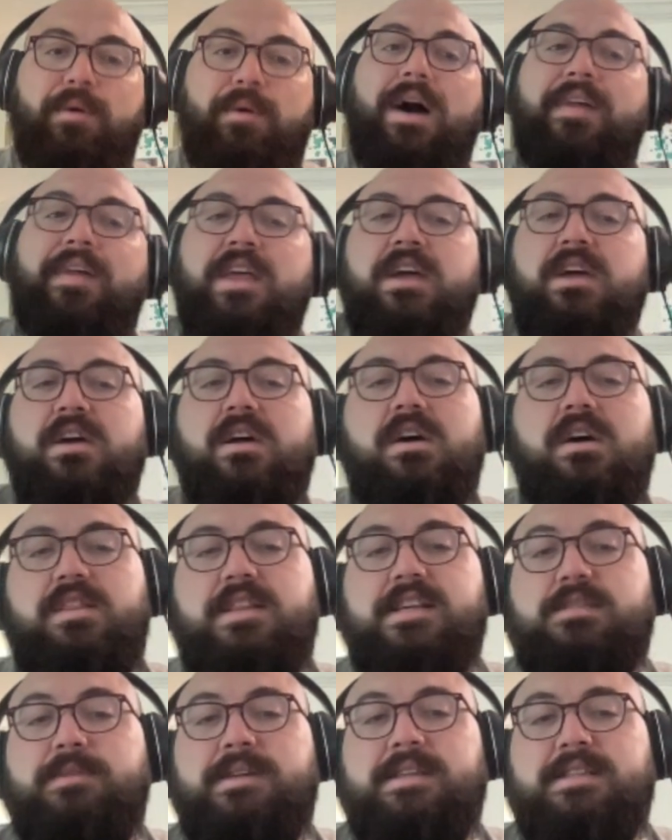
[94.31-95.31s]
But
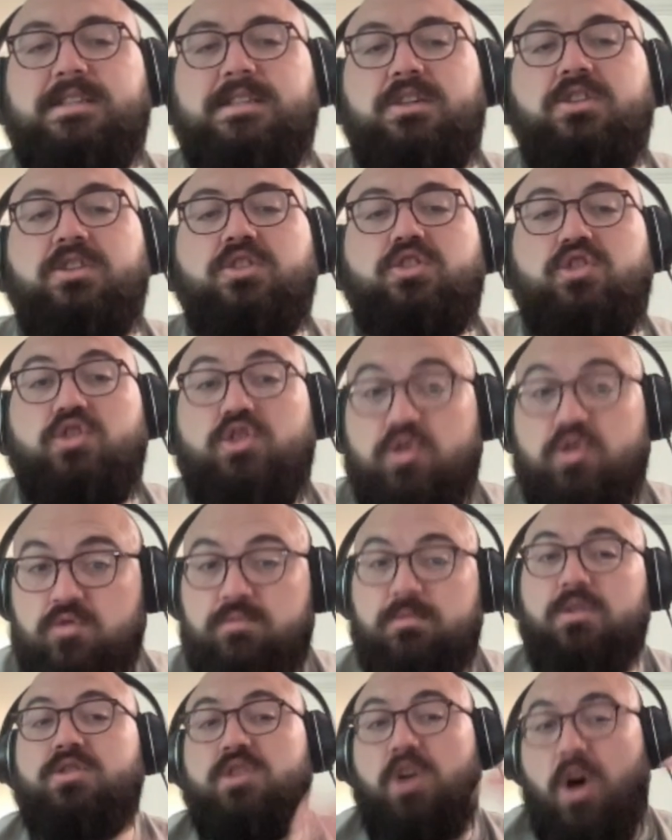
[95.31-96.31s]
this means
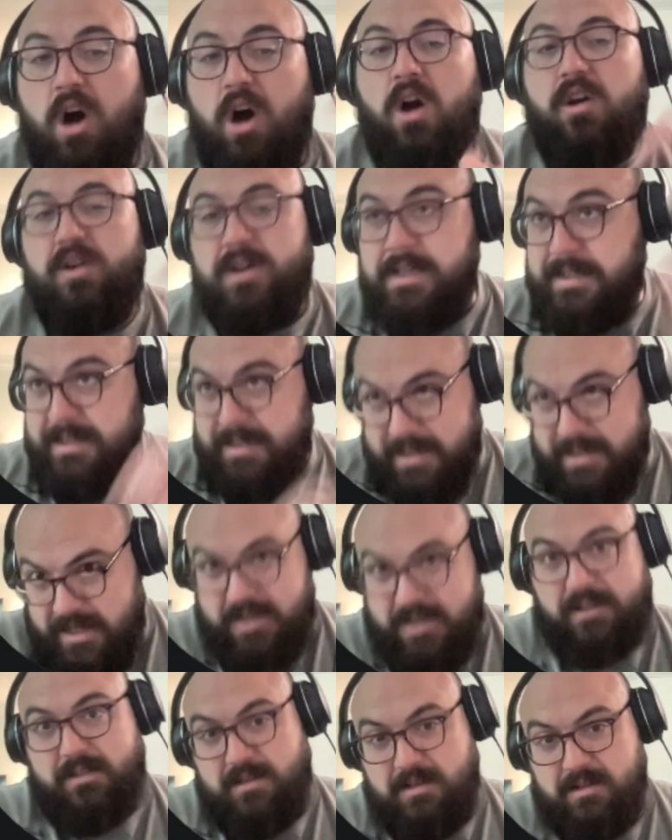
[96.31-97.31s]
consumers are
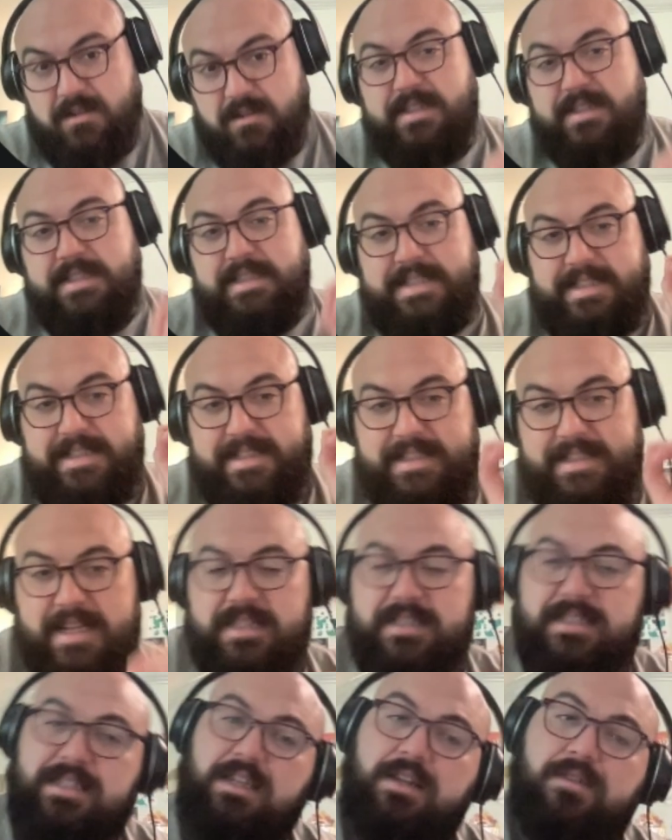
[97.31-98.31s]
indeed
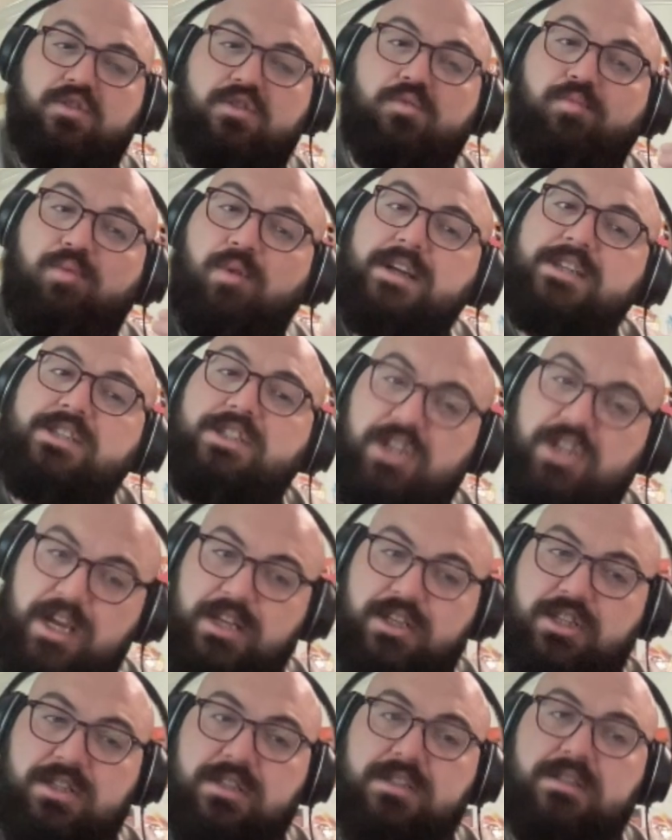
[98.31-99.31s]
sensitive to price
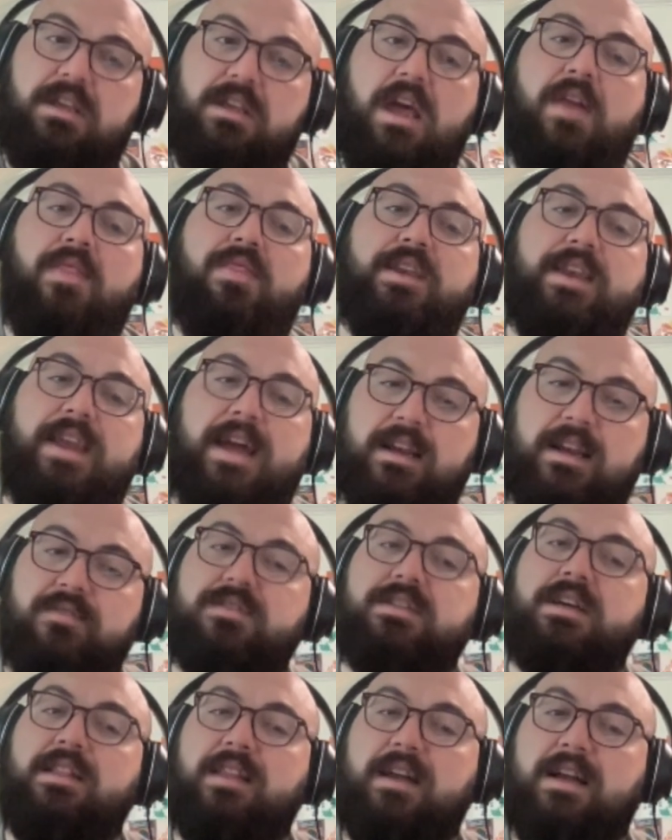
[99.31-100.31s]
changes, and the
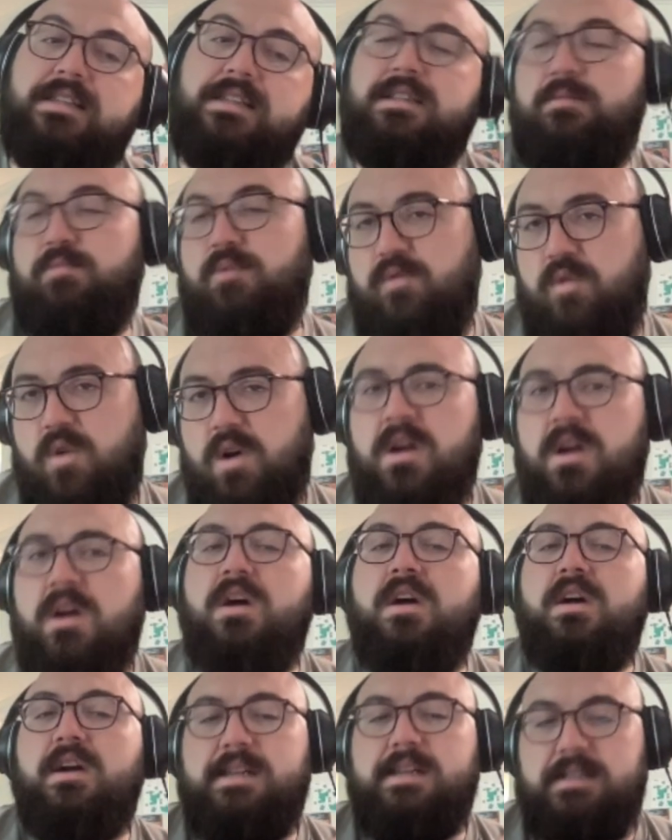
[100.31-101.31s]
negative sign, like I said before,
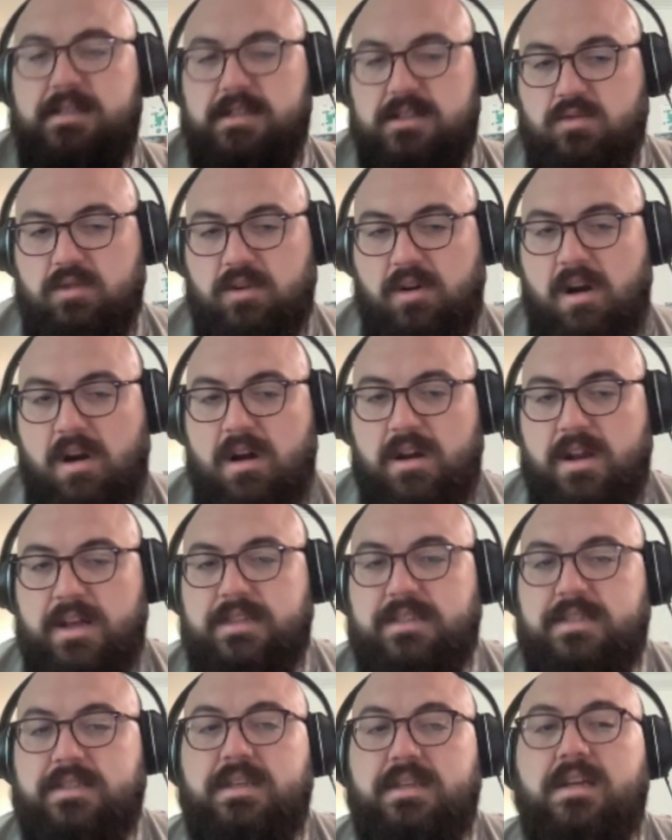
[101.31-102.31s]
is
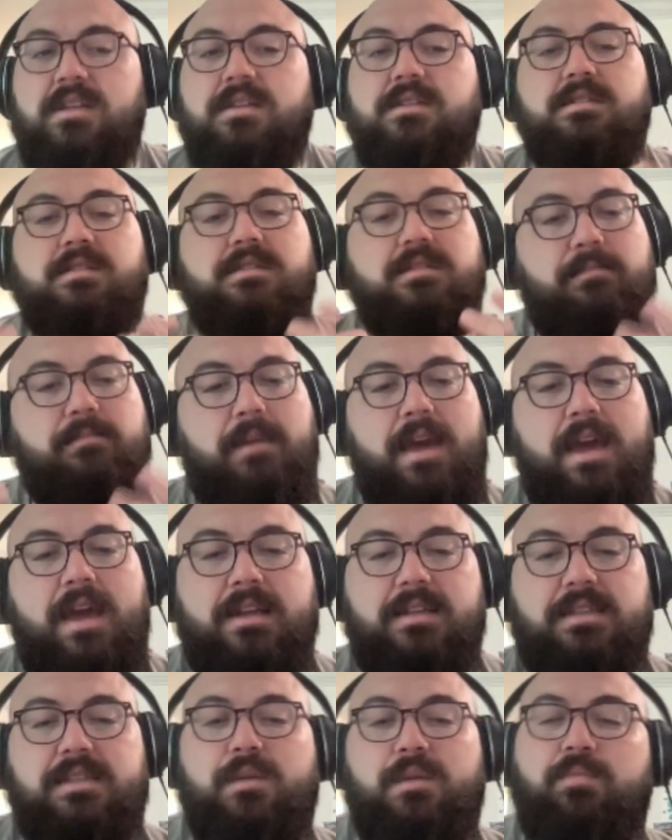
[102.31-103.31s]
disregarded since
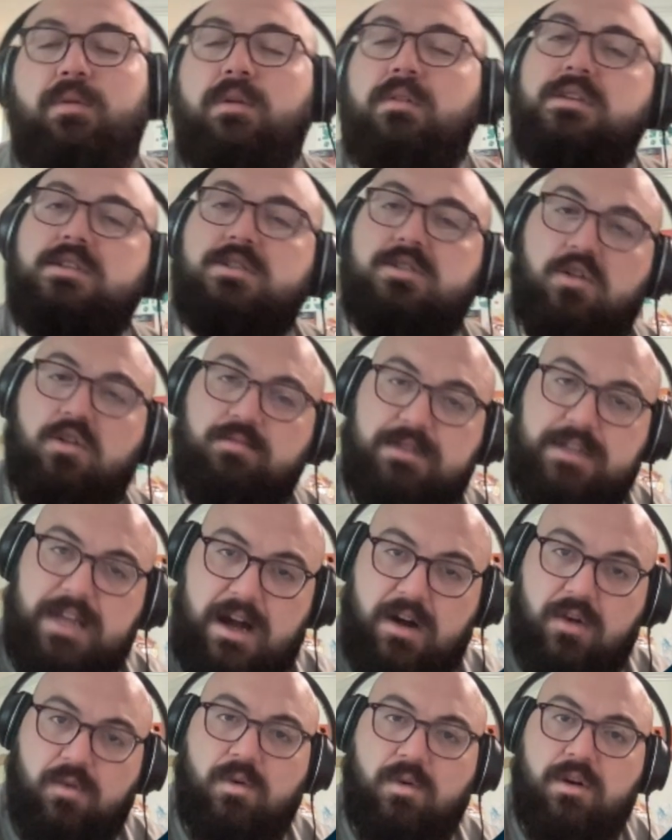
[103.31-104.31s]
demand typically slopes
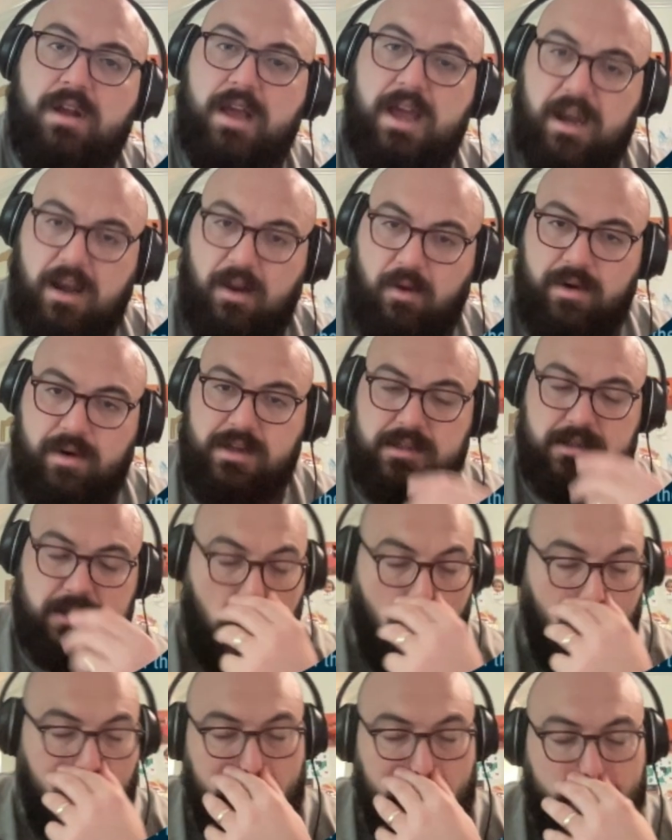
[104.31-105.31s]
downward anyway.
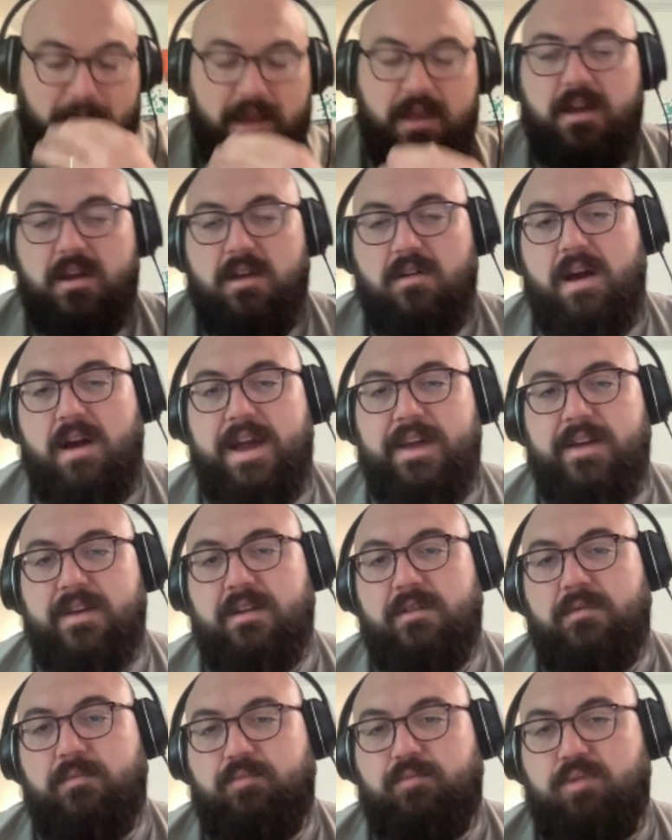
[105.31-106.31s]
So, right,
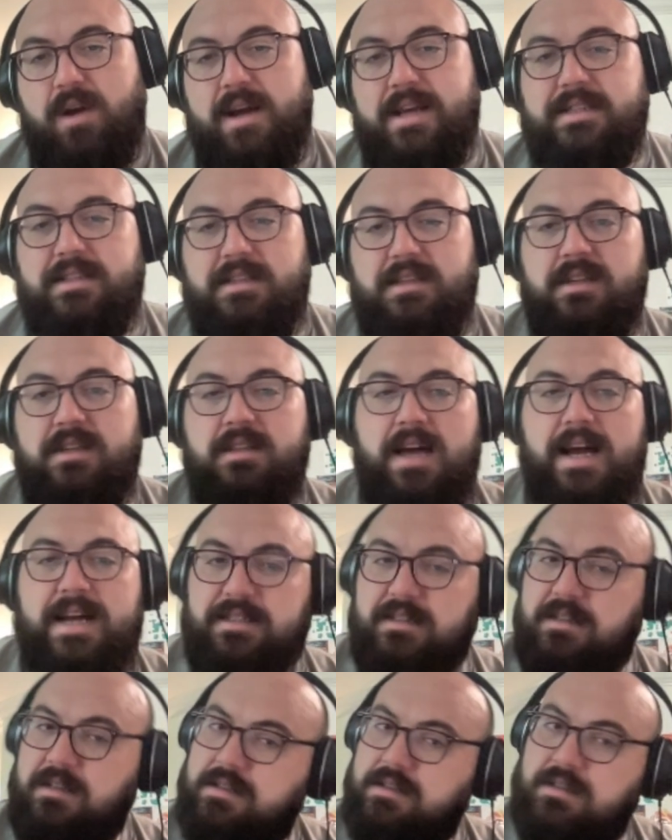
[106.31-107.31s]
price
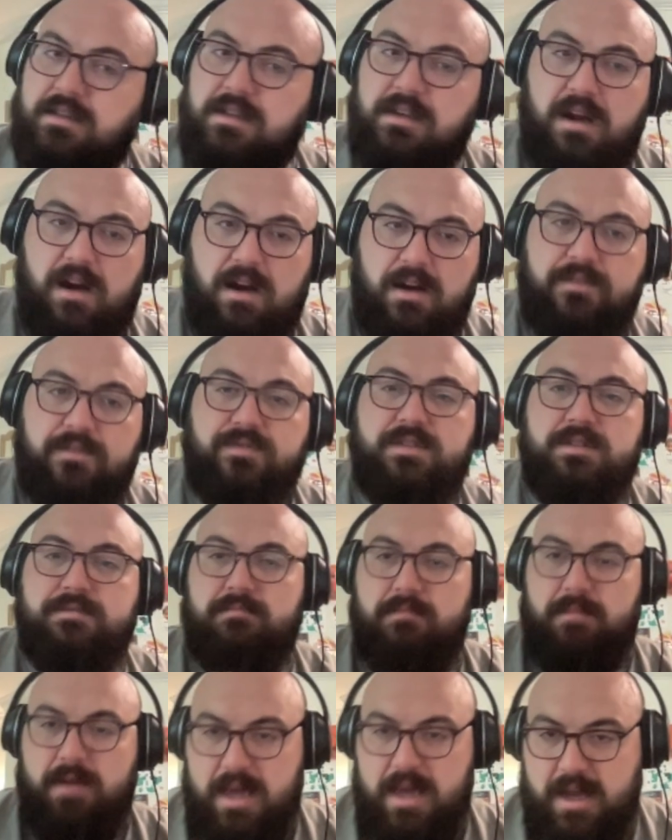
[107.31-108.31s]
elasticity of
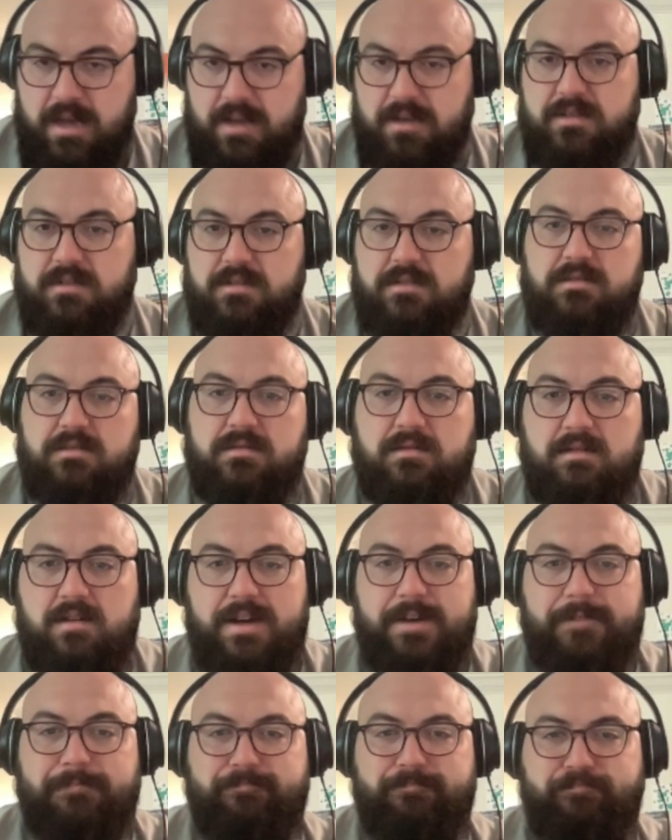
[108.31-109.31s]
demand.
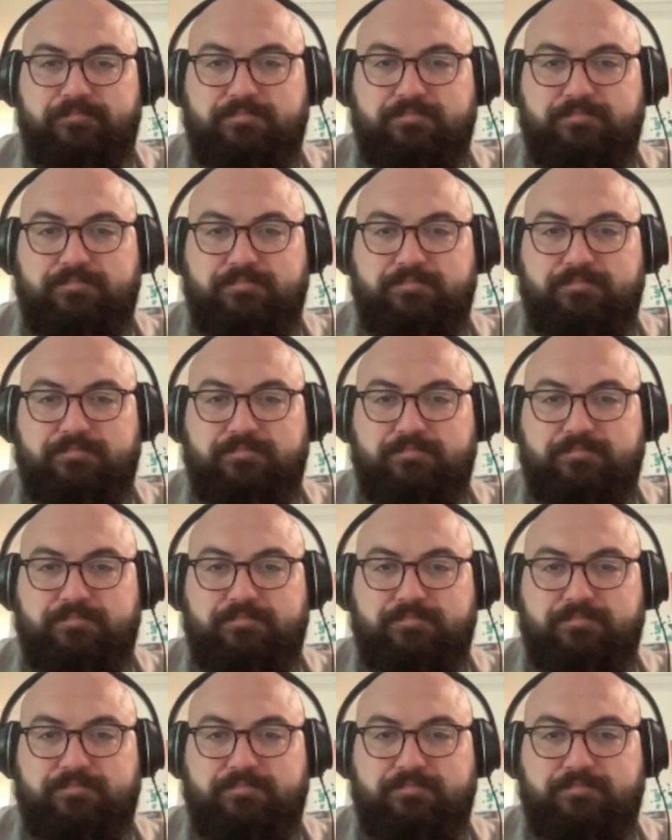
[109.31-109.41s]
Okay.